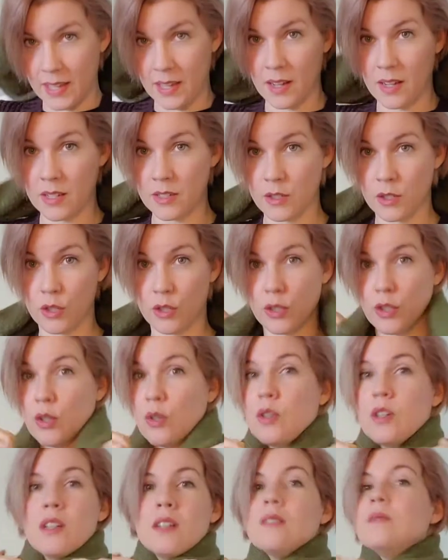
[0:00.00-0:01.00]
it under
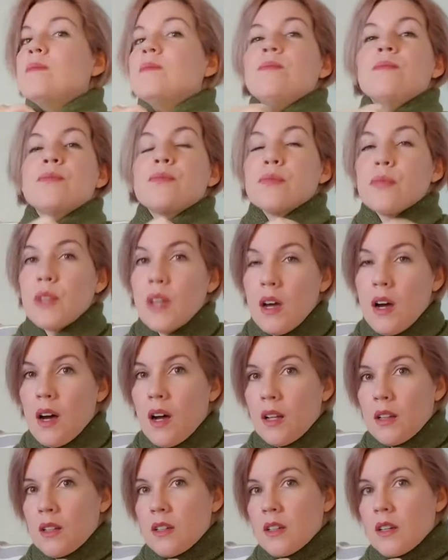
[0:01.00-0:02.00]
your
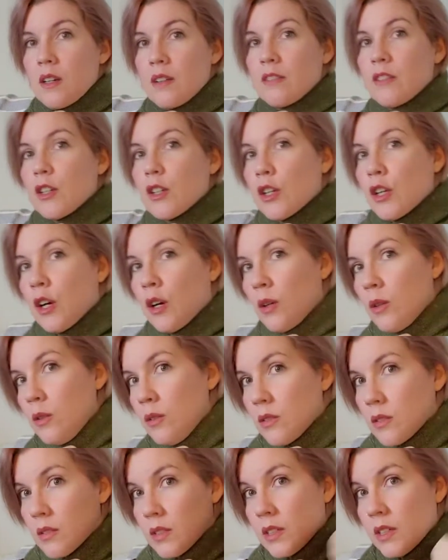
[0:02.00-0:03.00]
collar of your
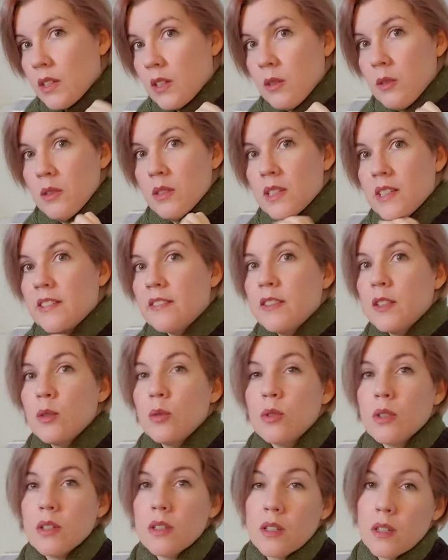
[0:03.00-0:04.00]
coat, you know, if you
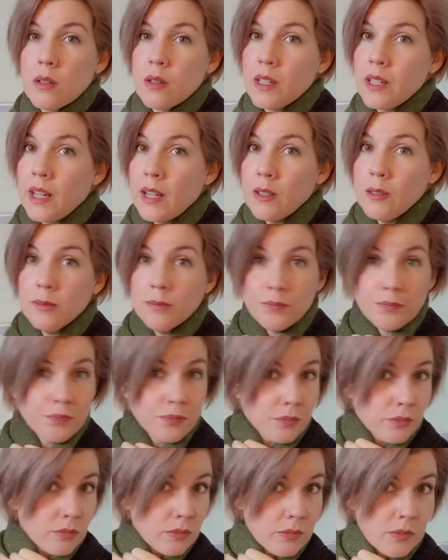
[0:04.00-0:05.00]
were going out,
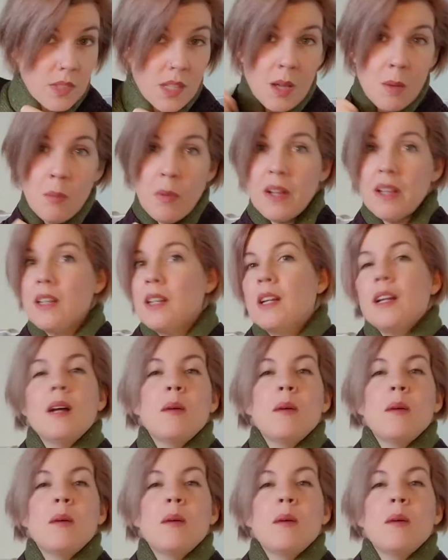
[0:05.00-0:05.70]
button it